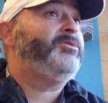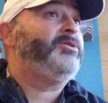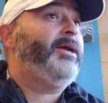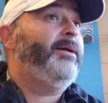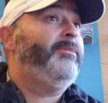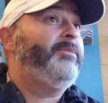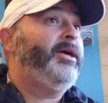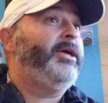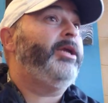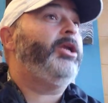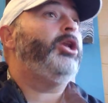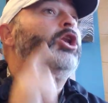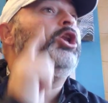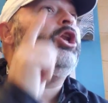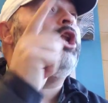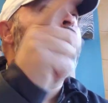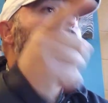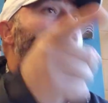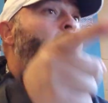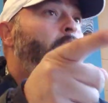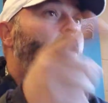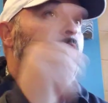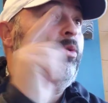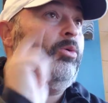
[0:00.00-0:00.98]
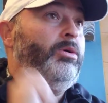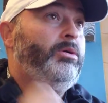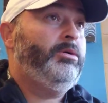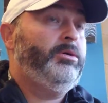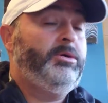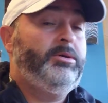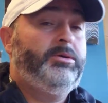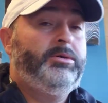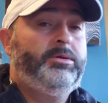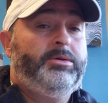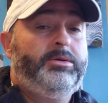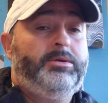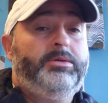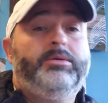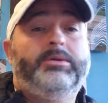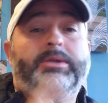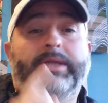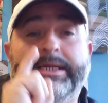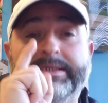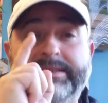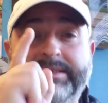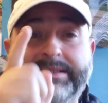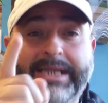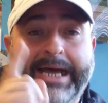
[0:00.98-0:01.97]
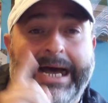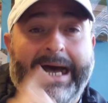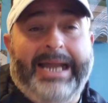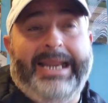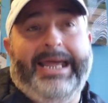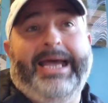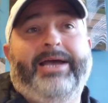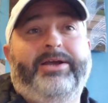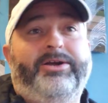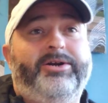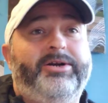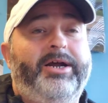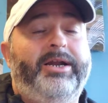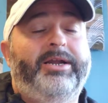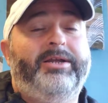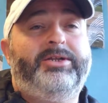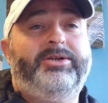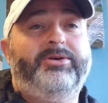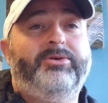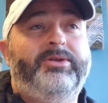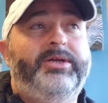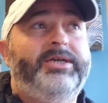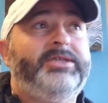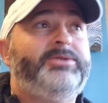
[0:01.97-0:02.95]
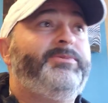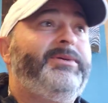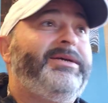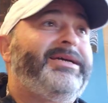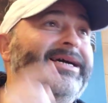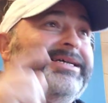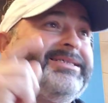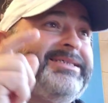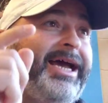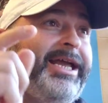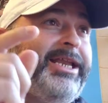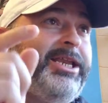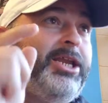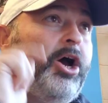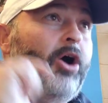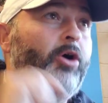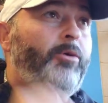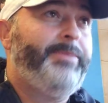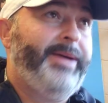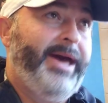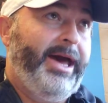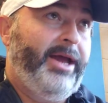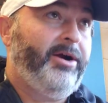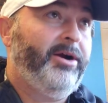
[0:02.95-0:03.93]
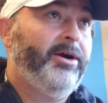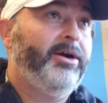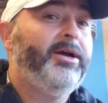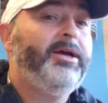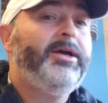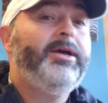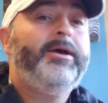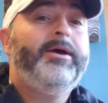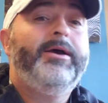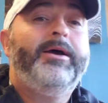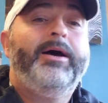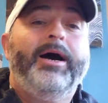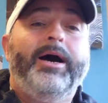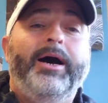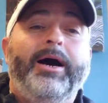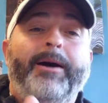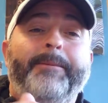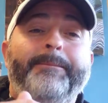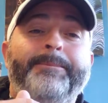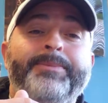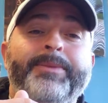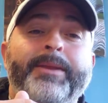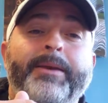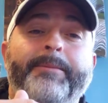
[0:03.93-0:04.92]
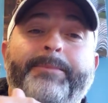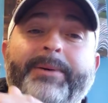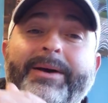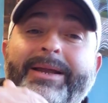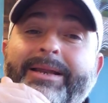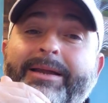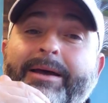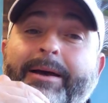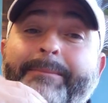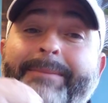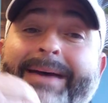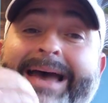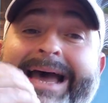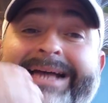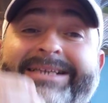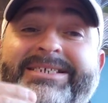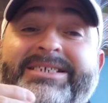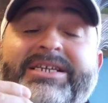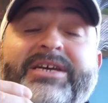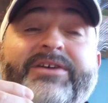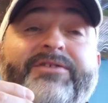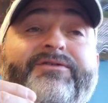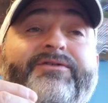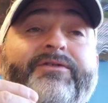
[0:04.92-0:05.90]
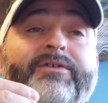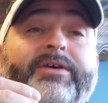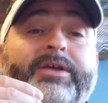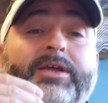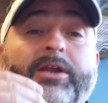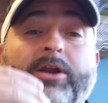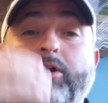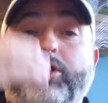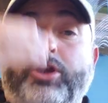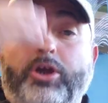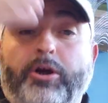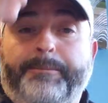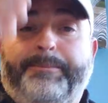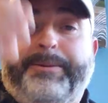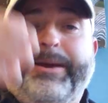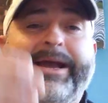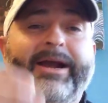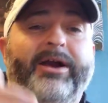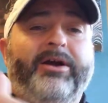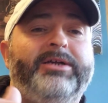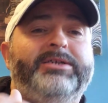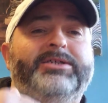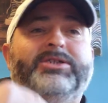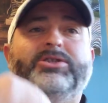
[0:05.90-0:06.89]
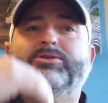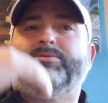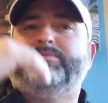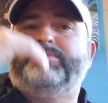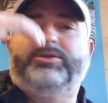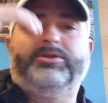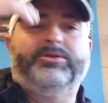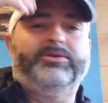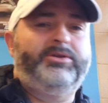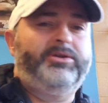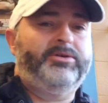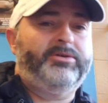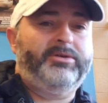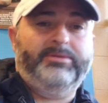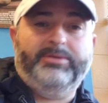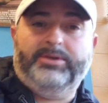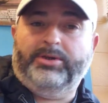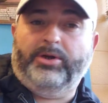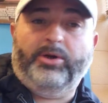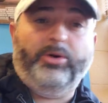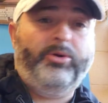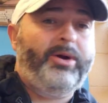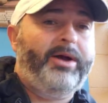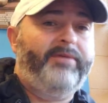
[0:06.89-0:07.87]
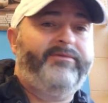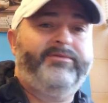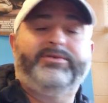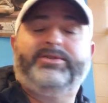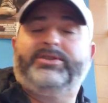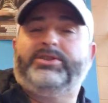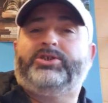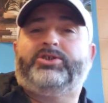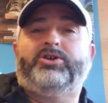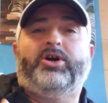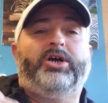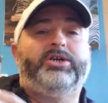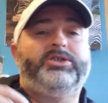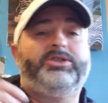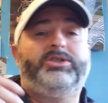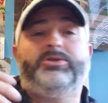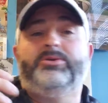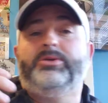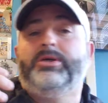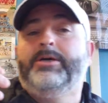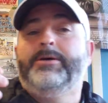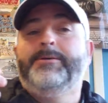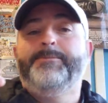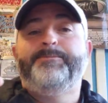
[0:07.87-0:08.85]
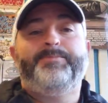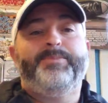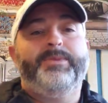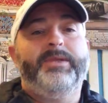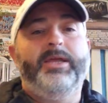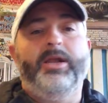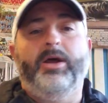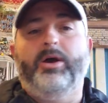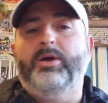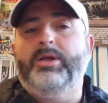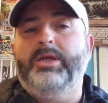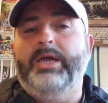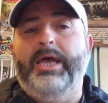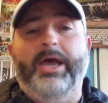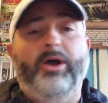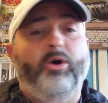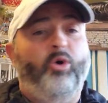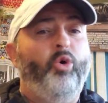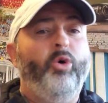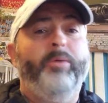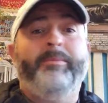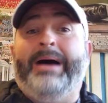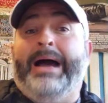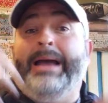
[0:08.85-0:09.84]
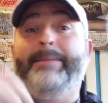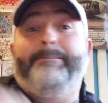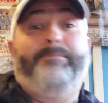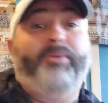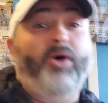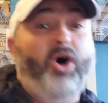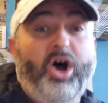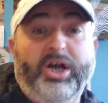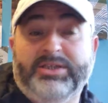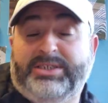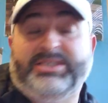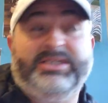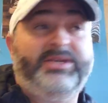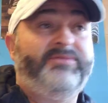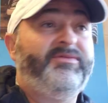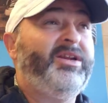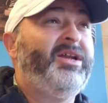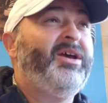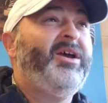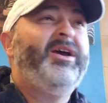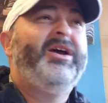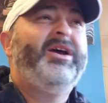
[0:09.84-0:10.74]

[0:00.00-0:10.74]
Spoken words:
when I'm like, no, that's not how you're going to do this because I know better. But imagine if, your parents, your whoever's in charge of you, or my boss even